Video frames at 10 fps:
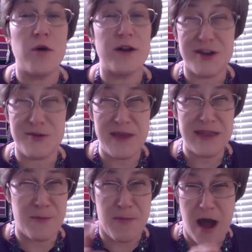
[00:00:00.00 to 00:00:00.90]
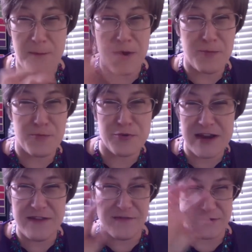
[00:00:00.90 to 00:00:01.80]
it could be the pop-up
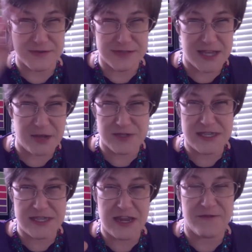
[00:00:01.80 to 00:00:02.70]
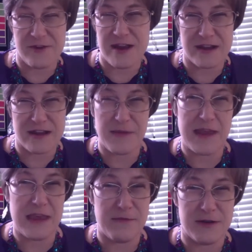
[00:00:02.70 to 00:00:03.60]
previews that you see for
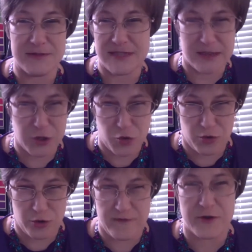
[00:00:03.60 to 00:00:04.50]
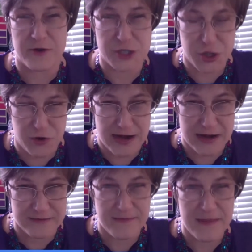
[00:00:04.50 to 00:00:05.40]
incoming emails in the corner of your
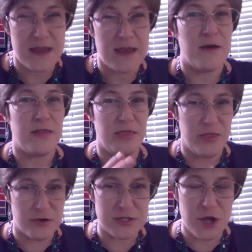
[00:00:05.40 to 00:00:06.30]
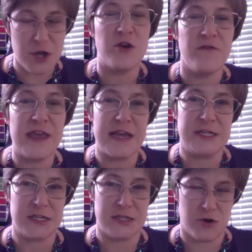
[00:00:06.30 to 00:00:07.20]
screen. Those
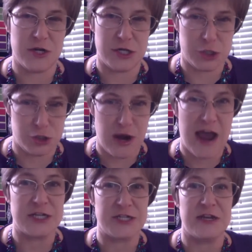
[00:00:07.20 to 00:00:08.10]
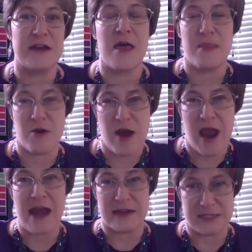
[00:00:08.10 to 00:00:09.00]
notifications are a distraction, and they're
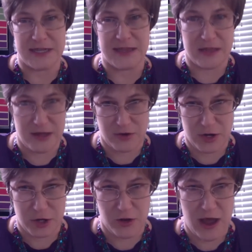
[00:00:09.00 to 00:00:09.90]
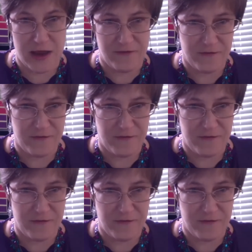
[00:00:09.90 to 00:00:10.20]
adding to the clutter in your life.